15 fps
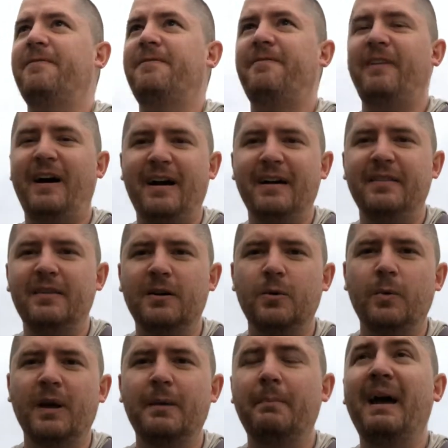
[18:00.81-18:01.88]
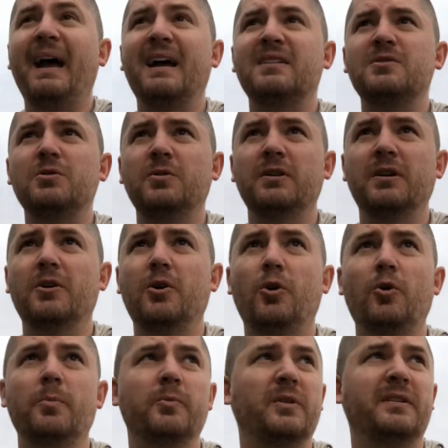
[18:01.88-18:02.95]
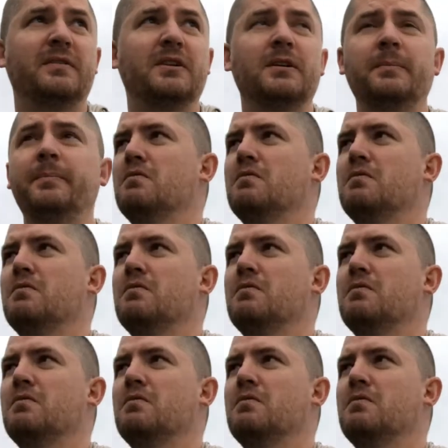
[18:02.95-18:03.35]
find their way back to their home river.